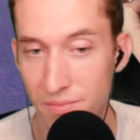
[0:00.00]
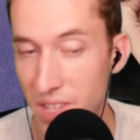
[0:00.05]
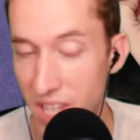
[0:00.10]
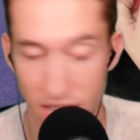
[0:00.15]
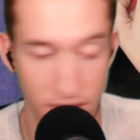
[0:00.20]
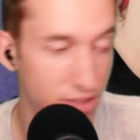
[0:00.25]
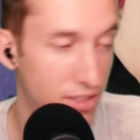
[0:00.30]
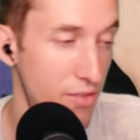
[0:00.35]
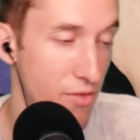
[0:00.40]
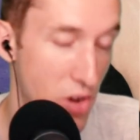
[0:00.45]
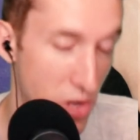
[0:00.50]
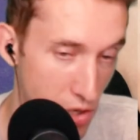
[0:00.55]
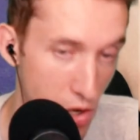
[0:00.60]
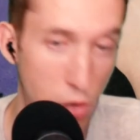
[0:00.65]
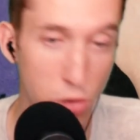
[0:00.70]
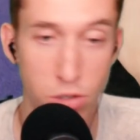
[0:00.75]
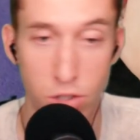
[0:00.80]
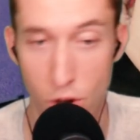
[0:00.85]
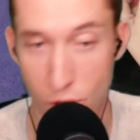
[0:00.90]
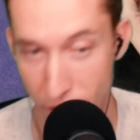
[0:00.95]
because the
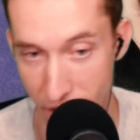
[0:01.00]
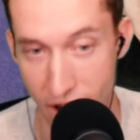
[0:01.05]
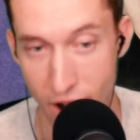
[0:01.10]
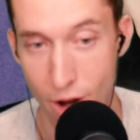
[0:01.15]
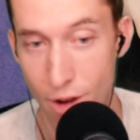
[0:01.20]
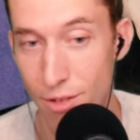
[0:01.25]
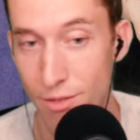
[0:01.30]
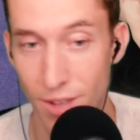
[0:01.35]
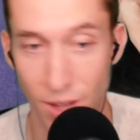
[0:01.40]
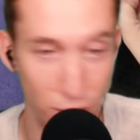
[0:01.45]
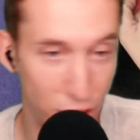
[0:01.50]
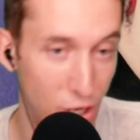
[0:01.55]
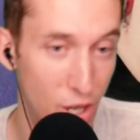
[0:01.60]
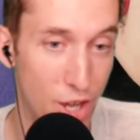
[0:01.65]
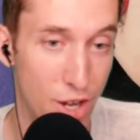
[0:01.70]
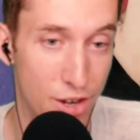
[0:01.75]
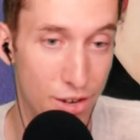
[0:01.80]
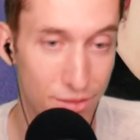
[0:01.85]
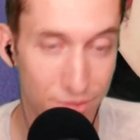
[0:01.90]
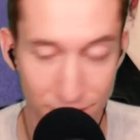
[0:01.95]
results are there. It's
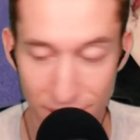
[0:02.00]
good,